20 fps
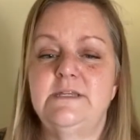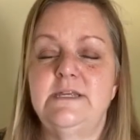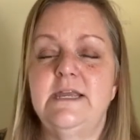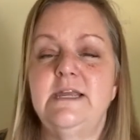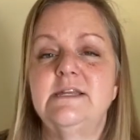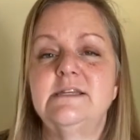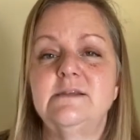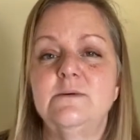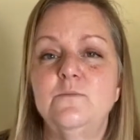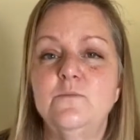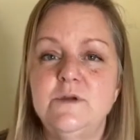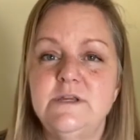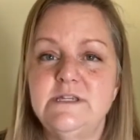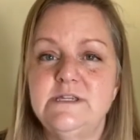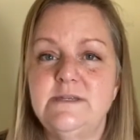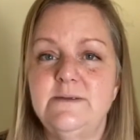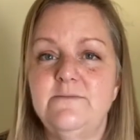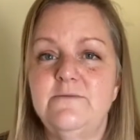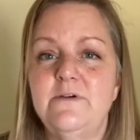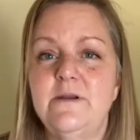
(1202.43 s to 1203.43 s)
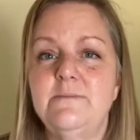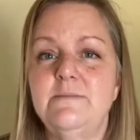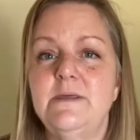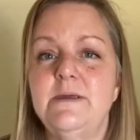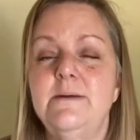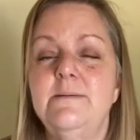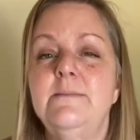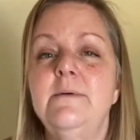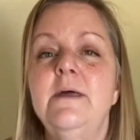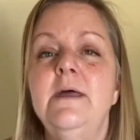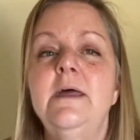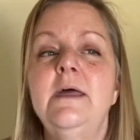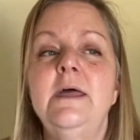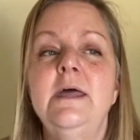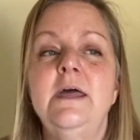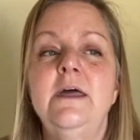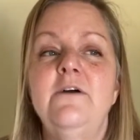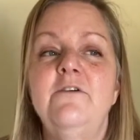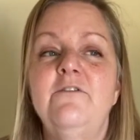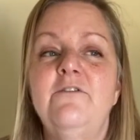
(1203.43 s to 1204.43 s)
take some wisdom from them,
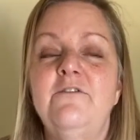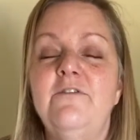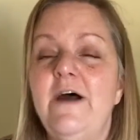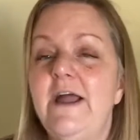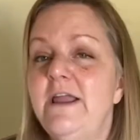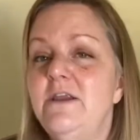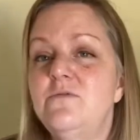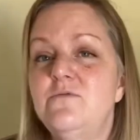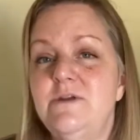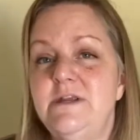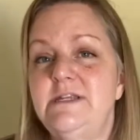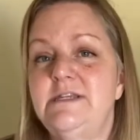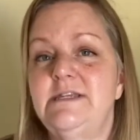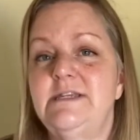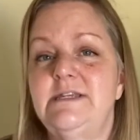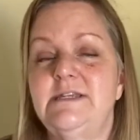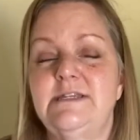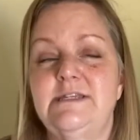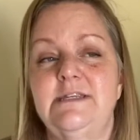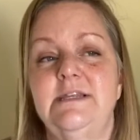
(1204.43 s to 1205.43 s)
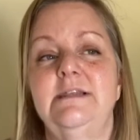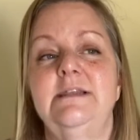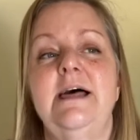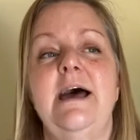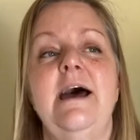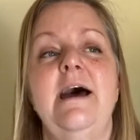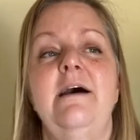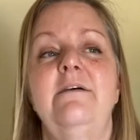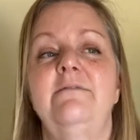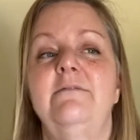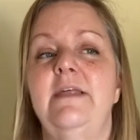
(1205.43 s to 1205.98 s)
find reasons to laugh.